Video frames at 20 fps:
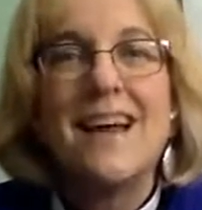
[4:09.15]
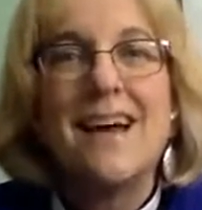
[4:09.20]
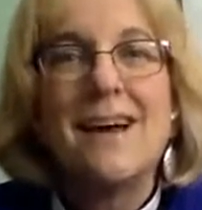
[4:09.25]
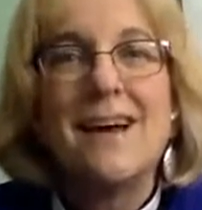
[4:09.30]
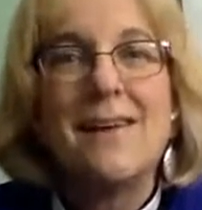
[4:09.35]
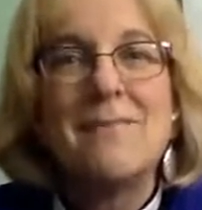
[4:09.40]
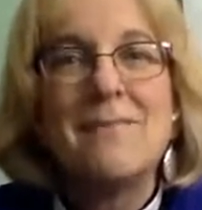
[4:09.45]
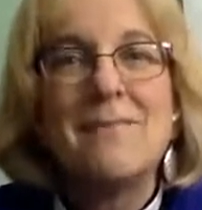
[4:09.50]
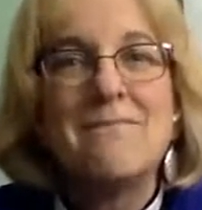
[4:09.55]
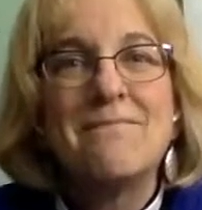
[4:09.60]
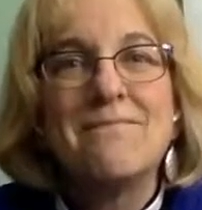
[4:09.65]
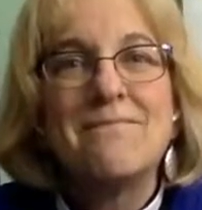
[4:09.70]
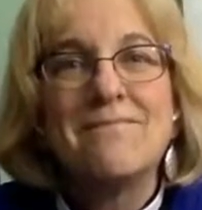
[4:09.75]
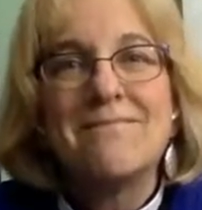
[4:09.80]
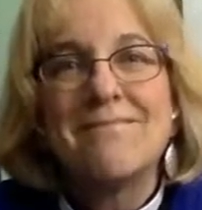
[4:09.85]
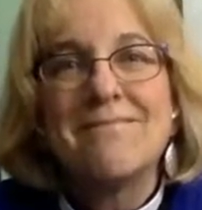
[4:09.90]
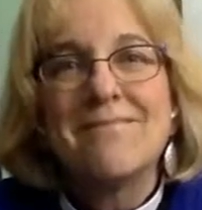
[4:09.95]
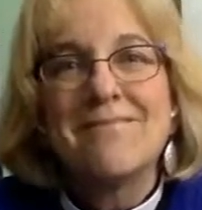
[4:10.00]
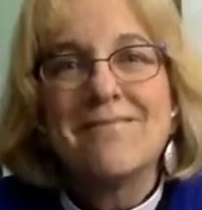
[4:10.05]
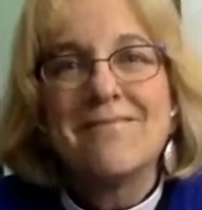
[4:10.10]
Um,
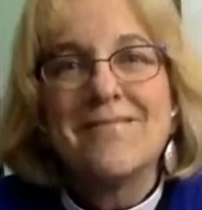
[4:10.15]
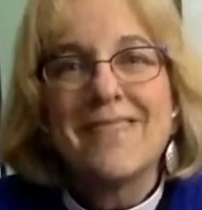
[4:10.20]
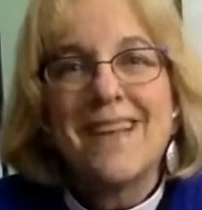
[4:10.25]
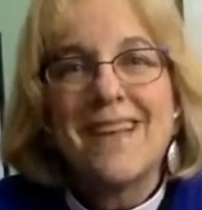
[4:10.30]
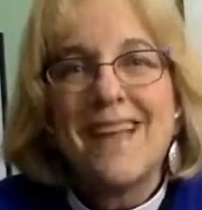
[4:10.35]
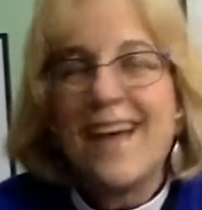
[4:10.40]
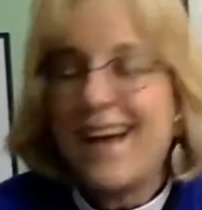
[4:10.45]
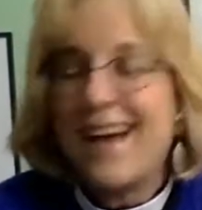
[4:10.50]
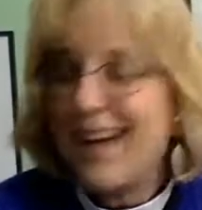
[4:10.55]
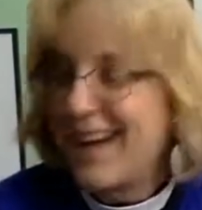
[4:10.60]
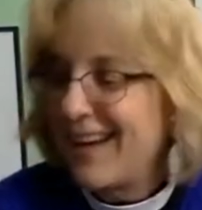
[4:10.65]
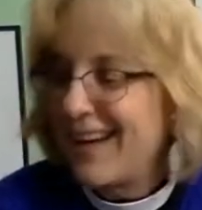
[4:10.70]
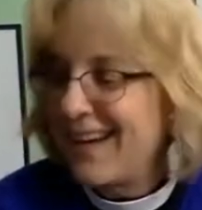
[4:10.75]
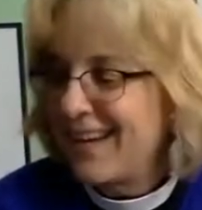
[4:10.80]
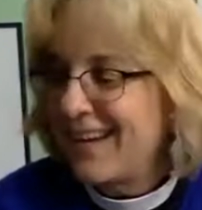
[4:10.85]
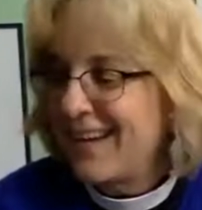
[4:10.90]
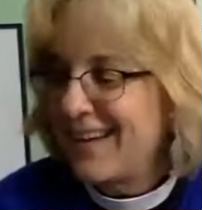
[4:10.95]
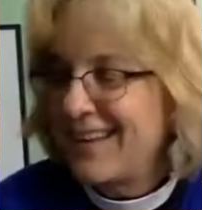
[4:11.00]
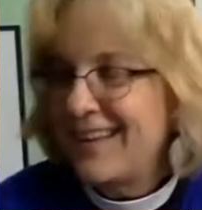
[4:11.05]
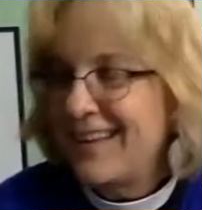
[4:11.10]

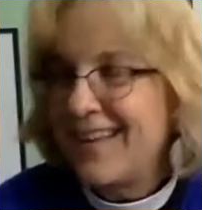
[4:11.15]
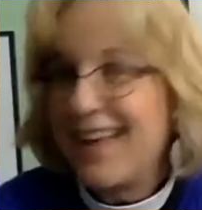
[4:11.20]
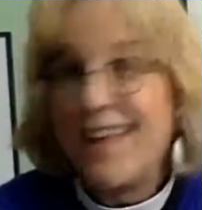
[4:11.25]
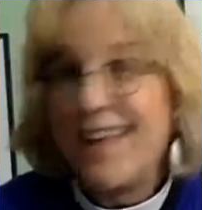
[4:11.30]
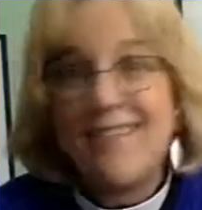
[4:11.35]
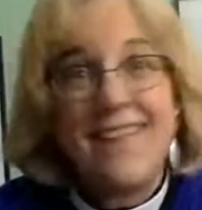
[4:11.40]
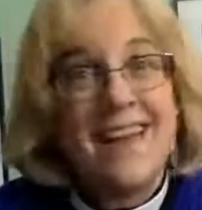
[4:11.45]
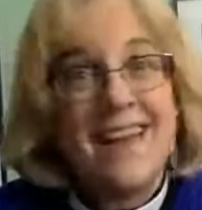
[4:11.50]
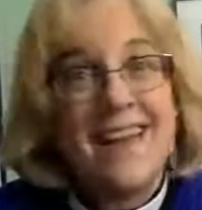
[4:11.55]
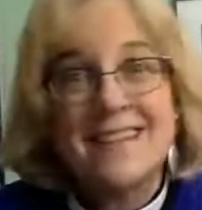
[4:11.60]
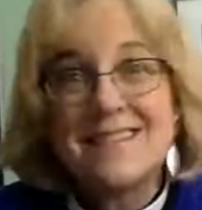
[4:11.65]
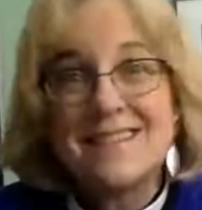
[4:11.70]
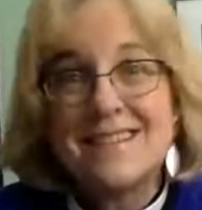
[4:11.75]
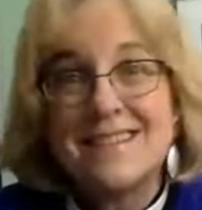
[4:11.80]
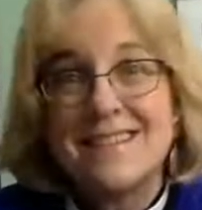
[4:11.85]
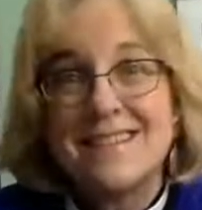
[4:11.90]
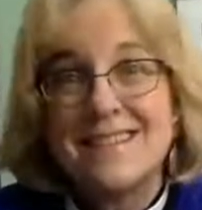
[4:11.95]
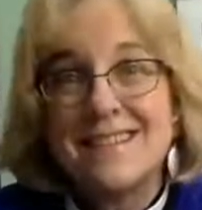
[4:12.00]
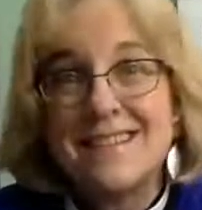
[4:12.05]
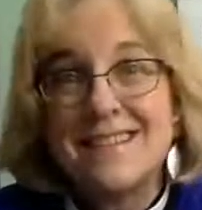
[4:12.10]
uh, and that
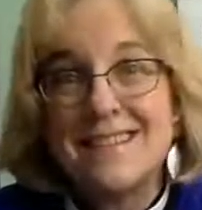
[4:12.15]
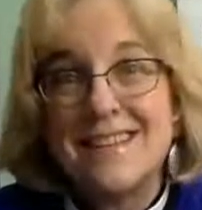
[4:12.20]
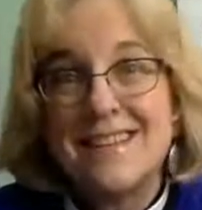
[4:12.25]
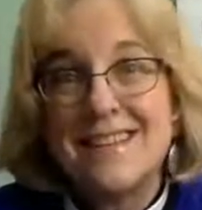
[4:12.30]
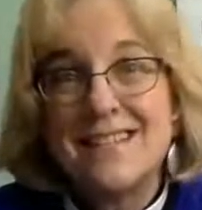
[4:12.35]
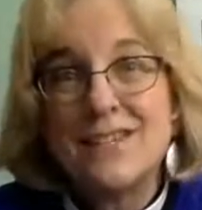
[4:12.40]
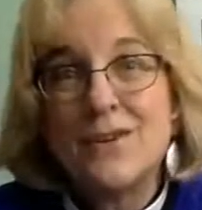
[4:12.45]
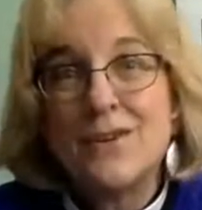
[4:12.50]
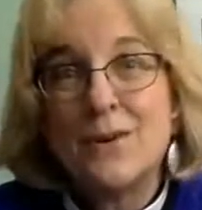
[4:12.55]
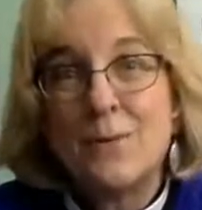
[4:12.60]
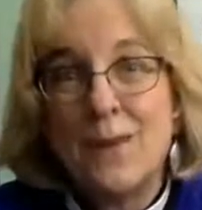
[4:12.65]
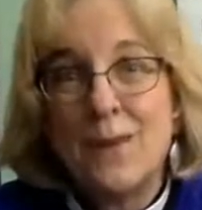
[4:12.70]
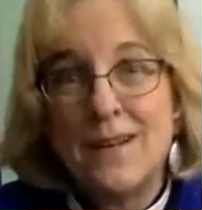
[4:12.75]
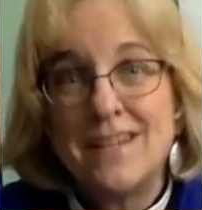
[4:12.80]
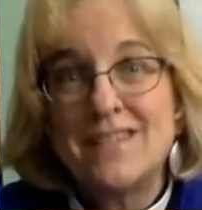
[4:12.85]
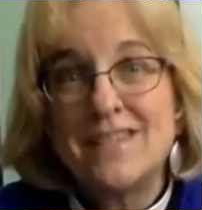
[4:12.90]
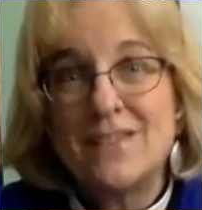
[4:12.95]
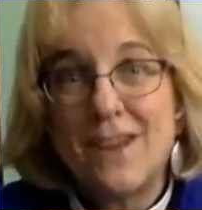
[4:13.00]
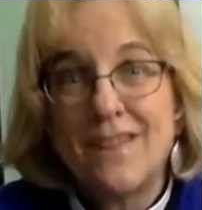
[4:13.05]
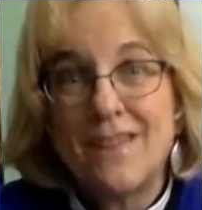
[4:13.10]
is a good
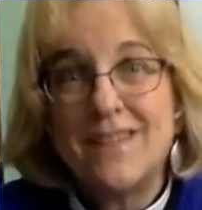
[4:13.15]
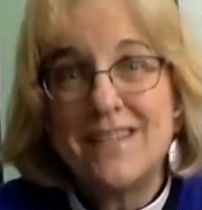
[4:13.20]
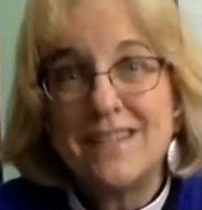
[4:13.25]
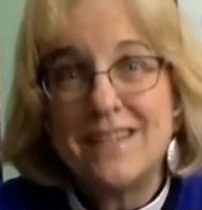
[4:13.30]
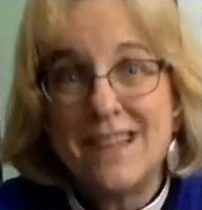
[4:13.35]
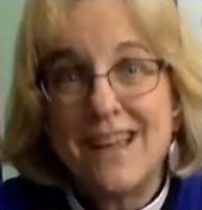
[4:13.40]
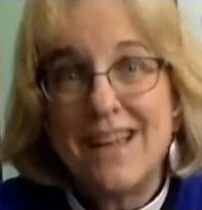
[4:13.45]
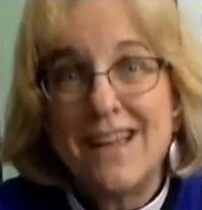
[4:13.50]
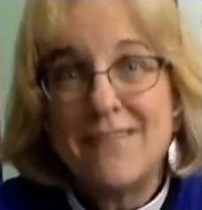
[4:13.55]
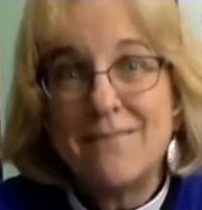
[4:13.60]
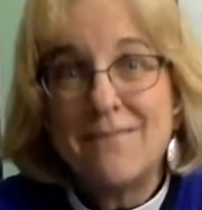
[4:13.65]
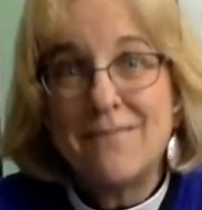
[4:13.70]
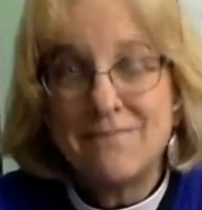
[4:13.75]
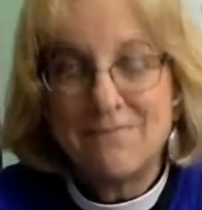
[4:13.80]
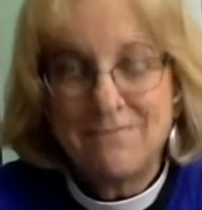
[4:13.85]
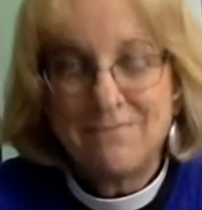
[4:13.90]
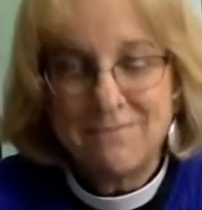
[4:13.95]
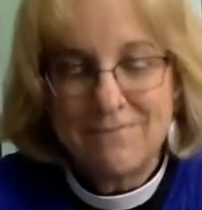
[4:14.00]
way to start the day.